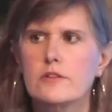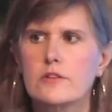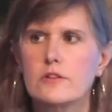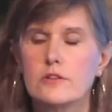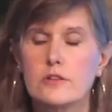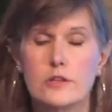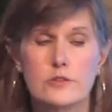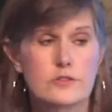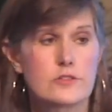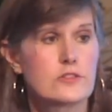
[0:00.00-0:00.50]

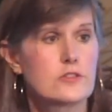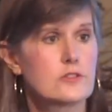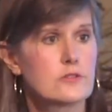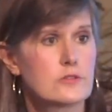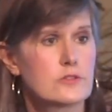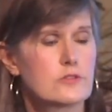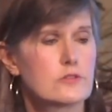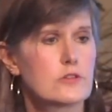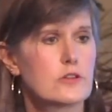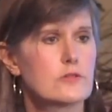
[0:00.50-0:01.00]
close
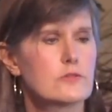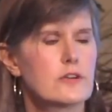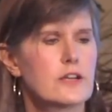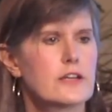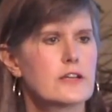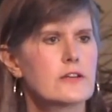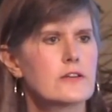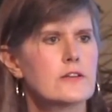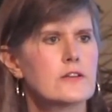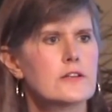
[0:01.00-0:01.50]
to a drill
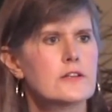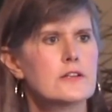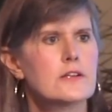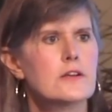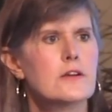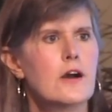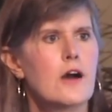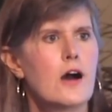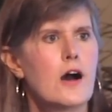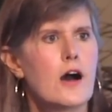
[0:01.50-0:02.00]
rig.
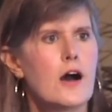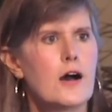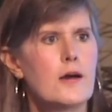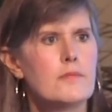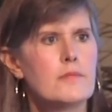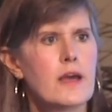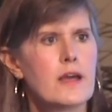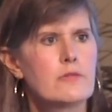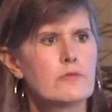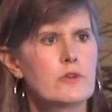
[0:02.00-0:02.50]

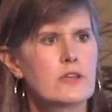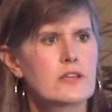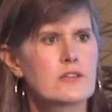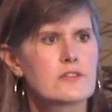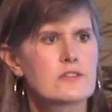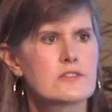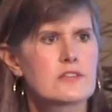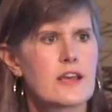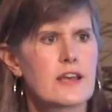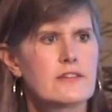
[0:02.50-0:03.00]
And we
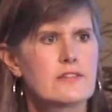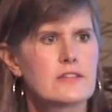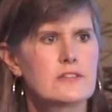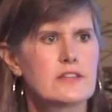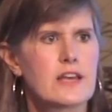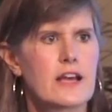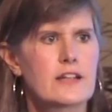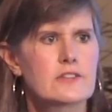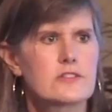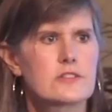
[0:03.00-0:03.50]
can say
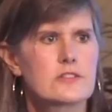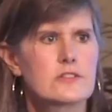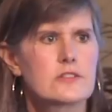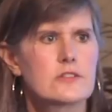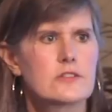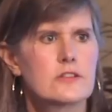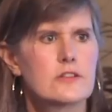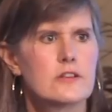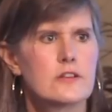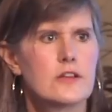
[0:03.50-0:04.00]
that
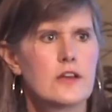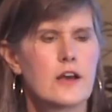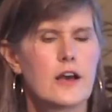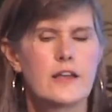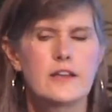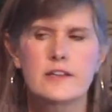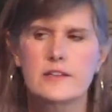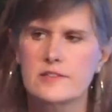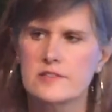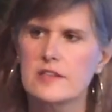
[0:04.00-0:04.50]
that's
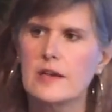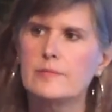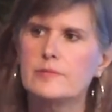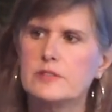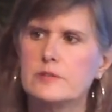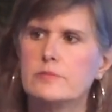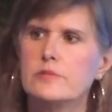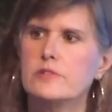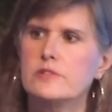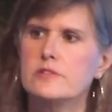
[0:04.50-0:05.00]

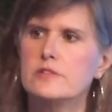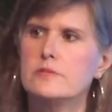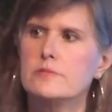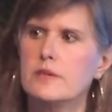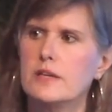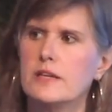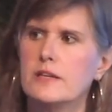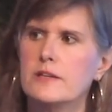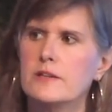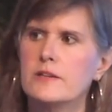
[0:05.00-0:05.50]
unacceptable to
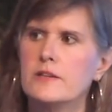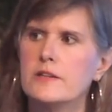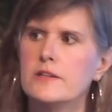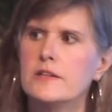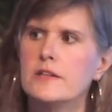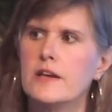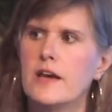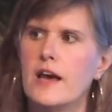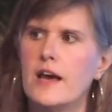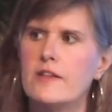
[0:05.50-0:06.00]
me,
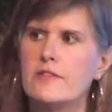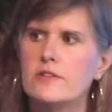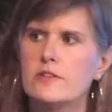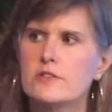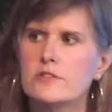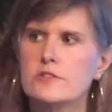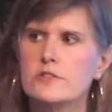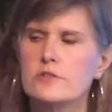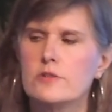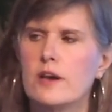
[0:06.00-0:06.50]
and
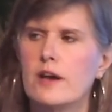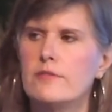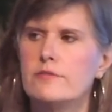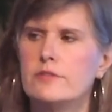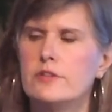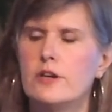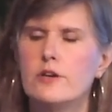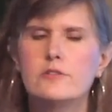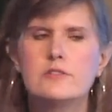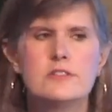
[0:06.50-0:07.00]
you
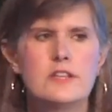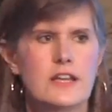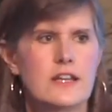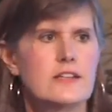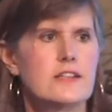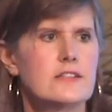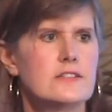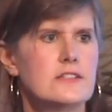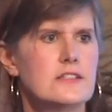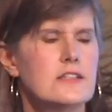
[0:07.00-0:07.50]
have no
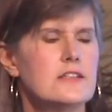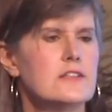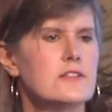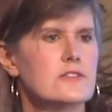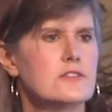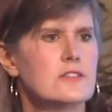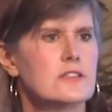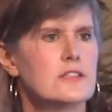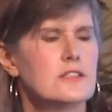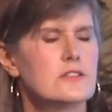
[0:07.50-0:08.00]
data,
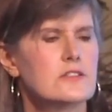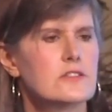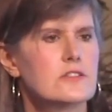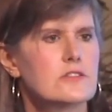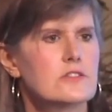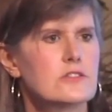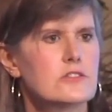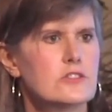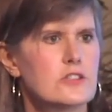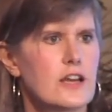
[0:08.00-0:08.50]
DEC, to
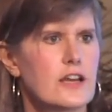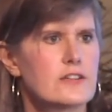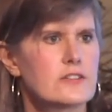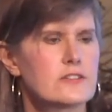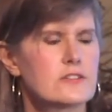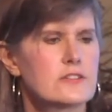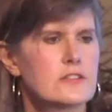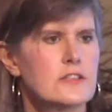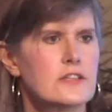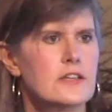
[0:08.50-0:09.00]

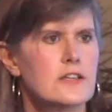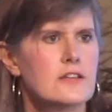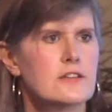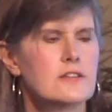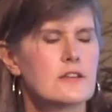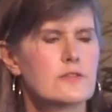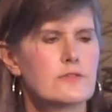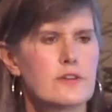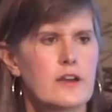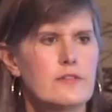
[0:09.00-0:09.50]
suggest
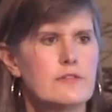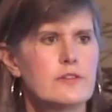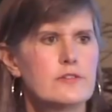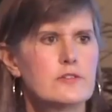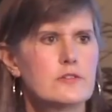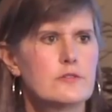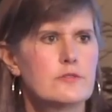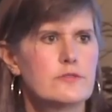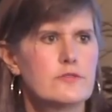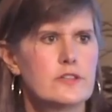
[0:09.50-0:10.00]
that
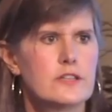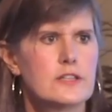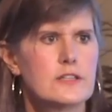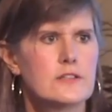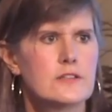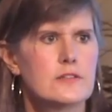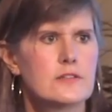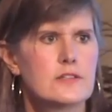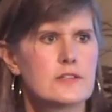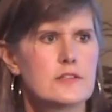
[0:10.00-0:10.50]
500
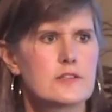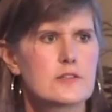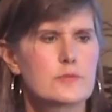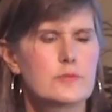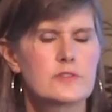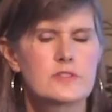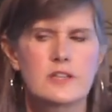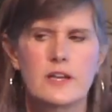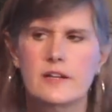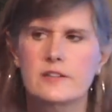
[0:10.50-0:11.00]
feet is
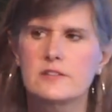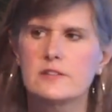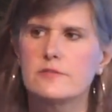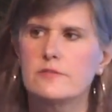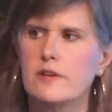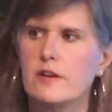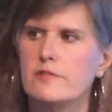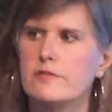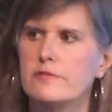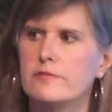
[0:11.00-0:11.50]

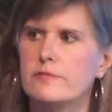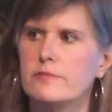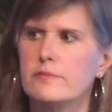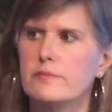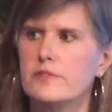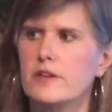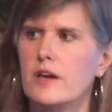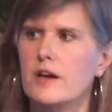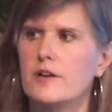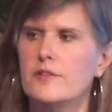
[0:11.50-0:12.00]
protective of
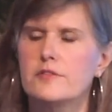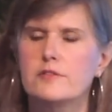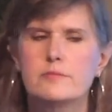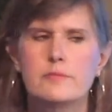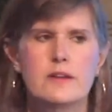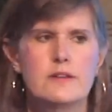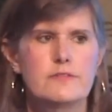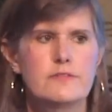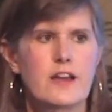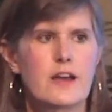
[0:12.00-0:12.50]
the health of
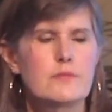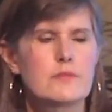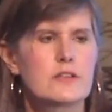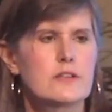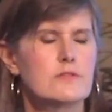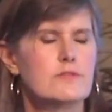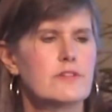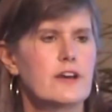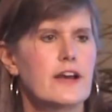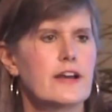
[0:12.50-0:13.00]
my family.
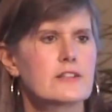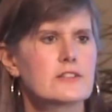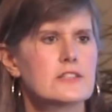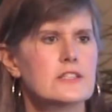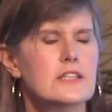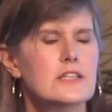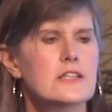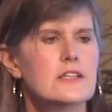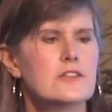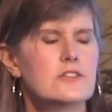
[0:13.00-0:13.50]
In fact,
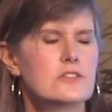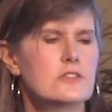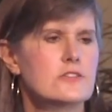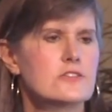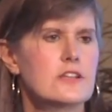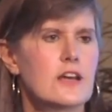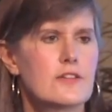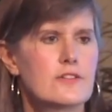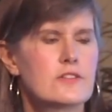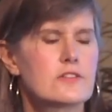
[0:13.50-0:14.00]
it
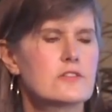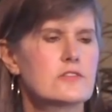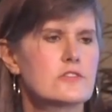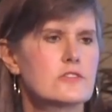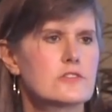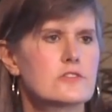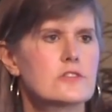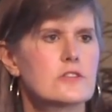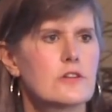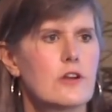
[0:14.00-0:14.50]
turns out this is
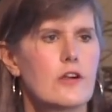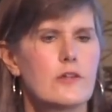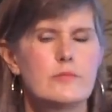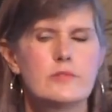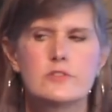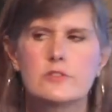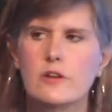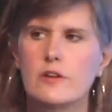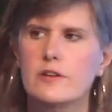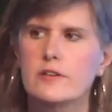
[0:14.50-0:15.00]
just an
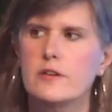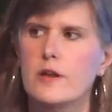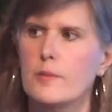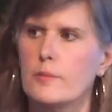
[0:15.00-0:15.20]
arbitrary